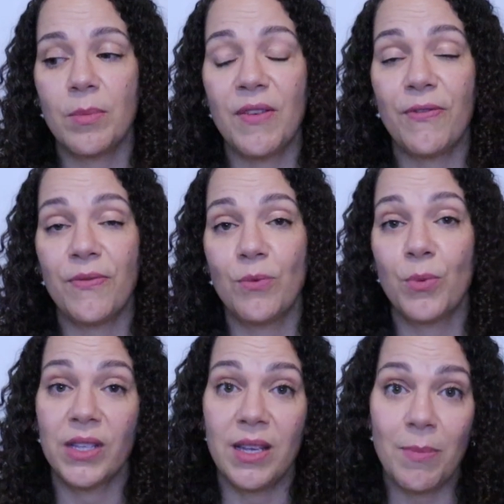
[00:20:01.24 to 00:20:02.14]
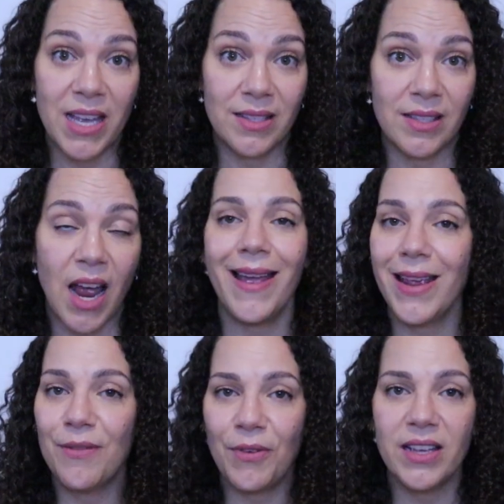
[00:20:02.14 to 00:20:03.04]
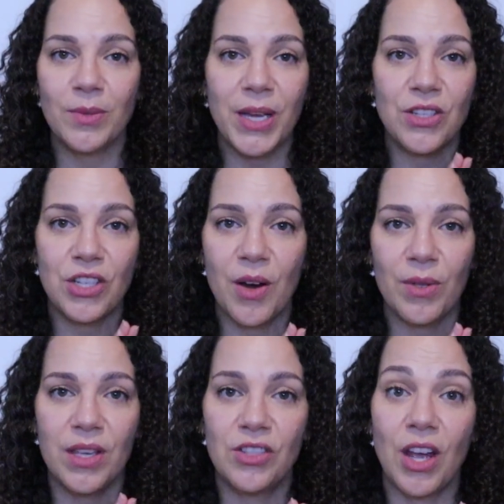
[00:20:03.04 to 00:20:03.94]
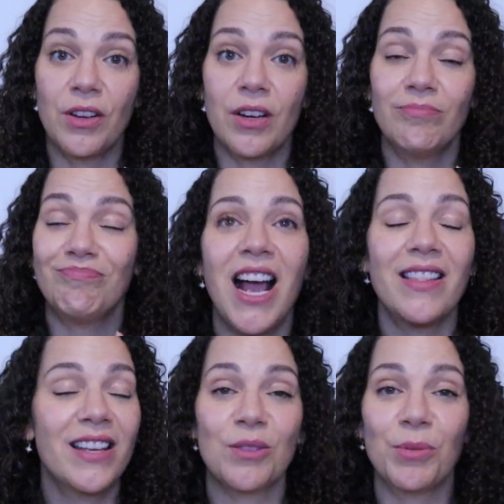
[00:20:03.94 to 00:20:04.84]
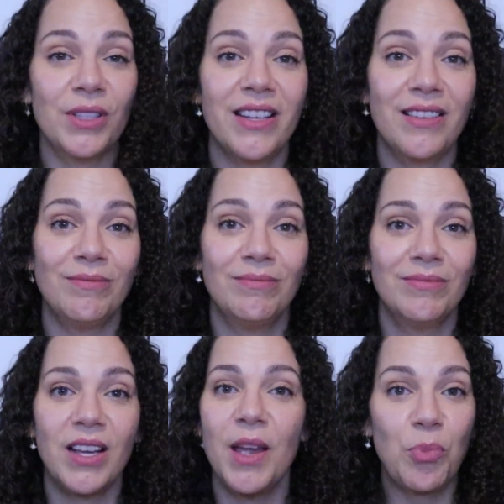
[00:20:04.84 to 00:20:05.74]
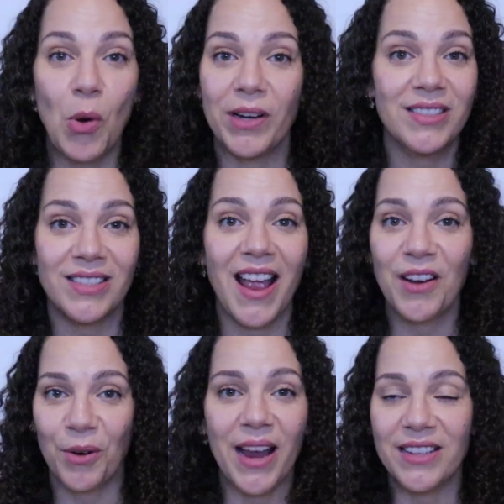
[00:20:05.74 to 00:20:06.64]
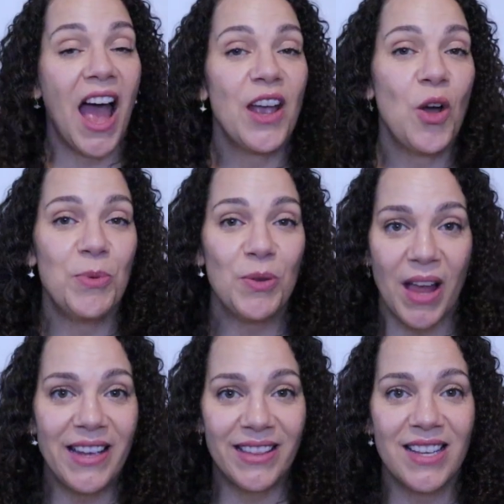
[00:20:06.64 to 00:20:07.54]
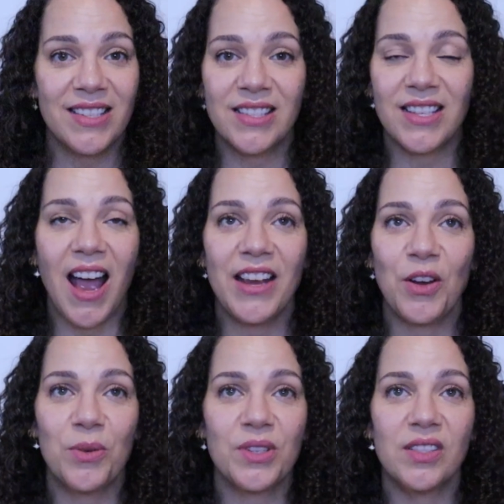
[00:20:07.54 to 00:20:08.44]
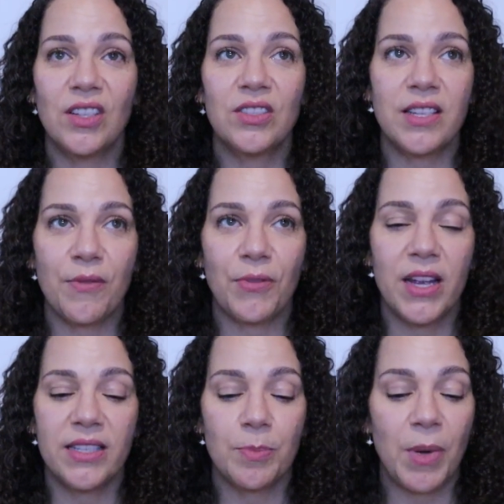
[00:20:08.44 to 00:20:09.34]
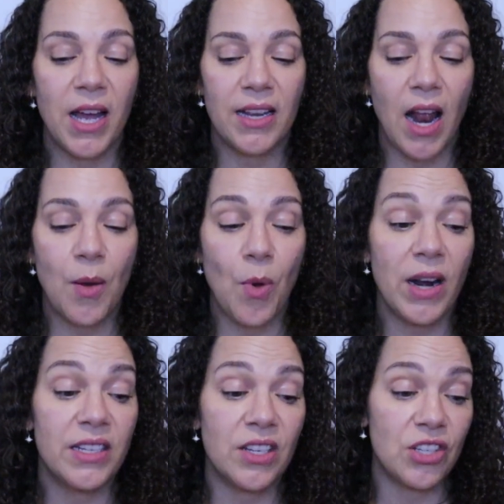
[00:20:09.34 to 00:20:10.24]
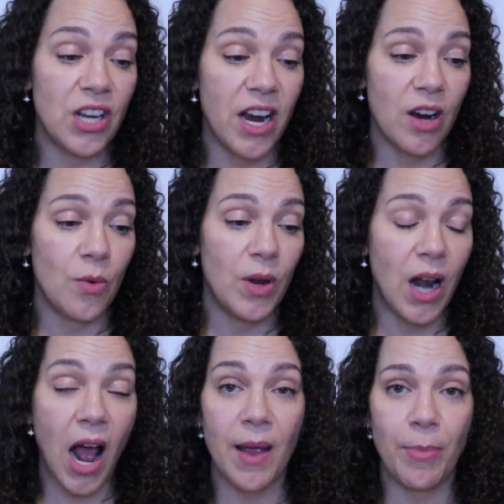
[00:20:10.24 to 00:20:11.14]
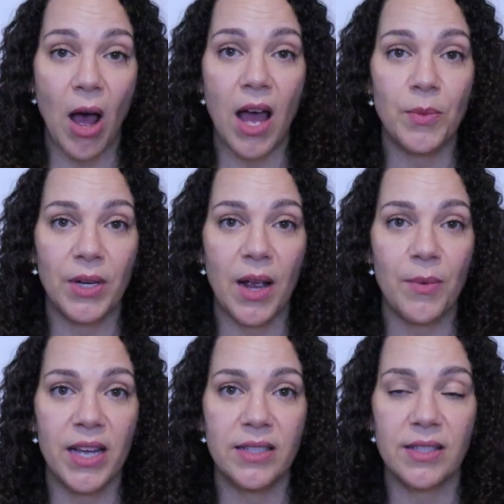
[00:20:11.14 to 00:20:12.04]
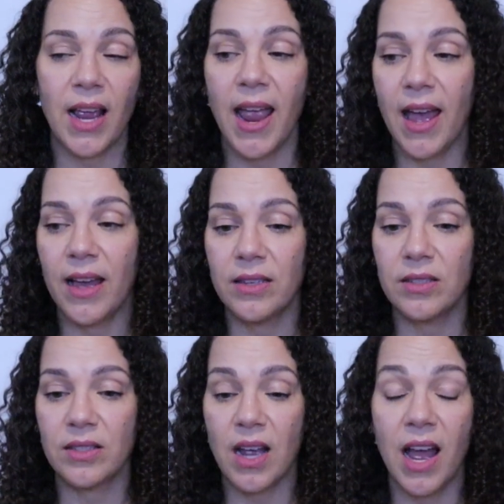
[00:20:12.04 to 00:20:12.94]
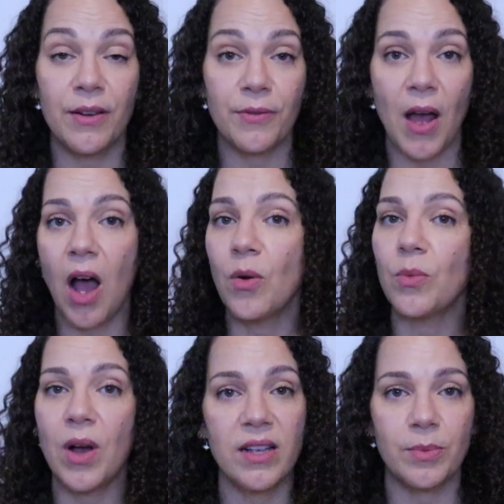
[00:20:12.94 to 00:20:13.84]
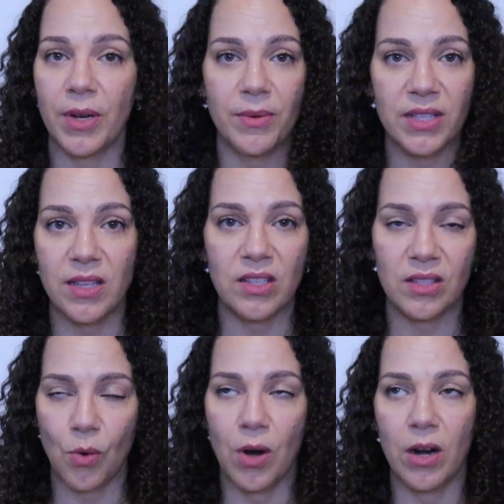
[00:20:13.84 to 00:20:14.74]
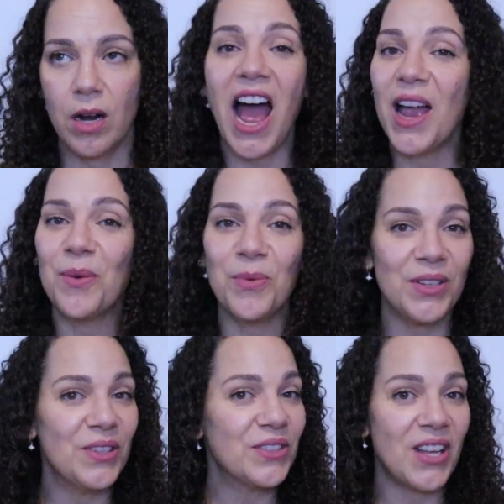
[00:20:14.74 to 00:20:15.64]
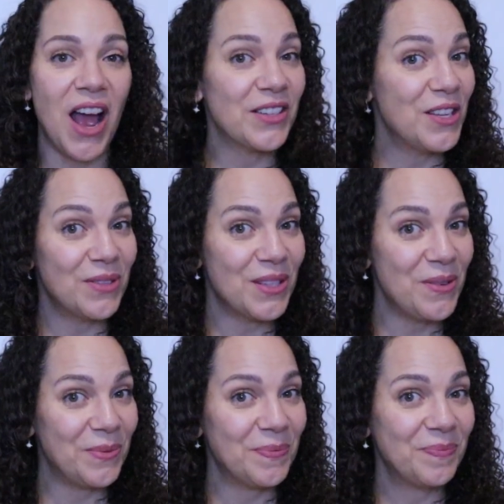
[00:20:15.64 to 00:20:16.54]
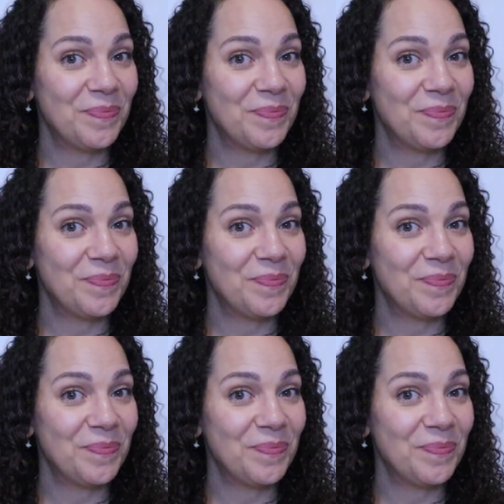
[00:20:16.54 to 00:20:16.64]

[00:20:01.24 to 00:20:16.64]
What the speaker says: going to be really missed. Any advice we can share with each other, I think is really important and great. I hope you like this. I know it was a little different, but I wanted to share what I bought when I went and kind of how it was when I was in the store. I will talk to you soon.